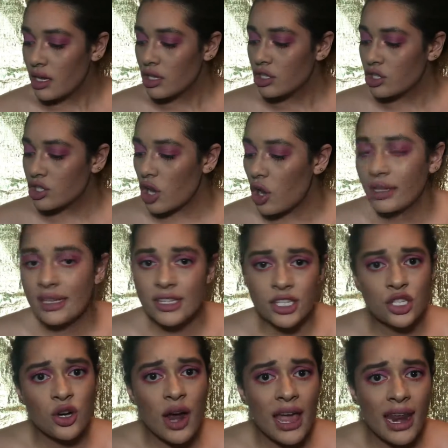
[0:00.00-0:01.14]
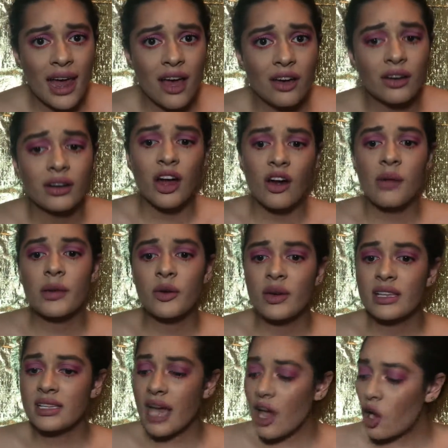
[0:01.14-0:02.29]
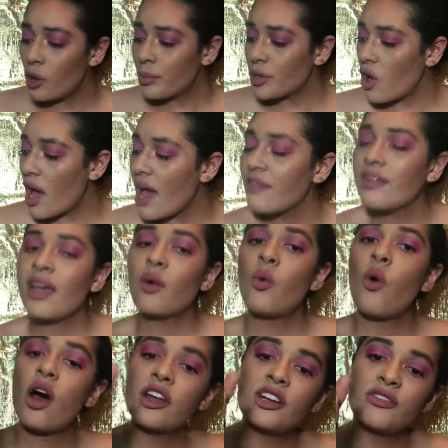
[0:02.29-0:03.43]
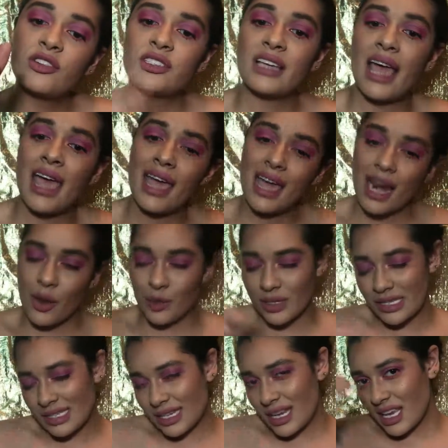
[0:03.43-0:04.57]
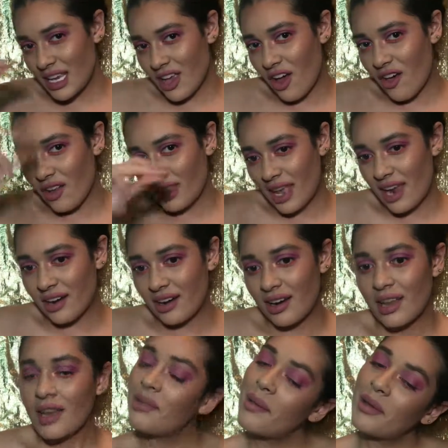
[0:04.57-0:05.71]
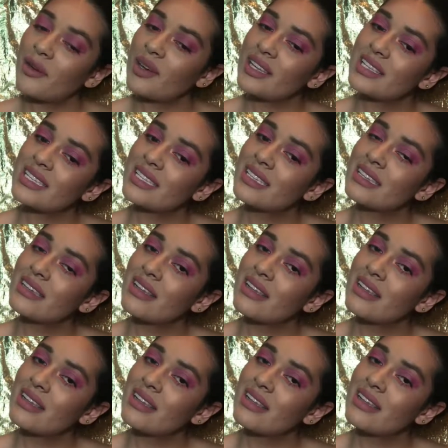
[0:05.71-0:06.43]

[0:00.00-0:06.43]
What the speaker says: So let's try it out. All right, my queens, I hope you all have a wonderful day, and I will see y'all later. Bye, my queens.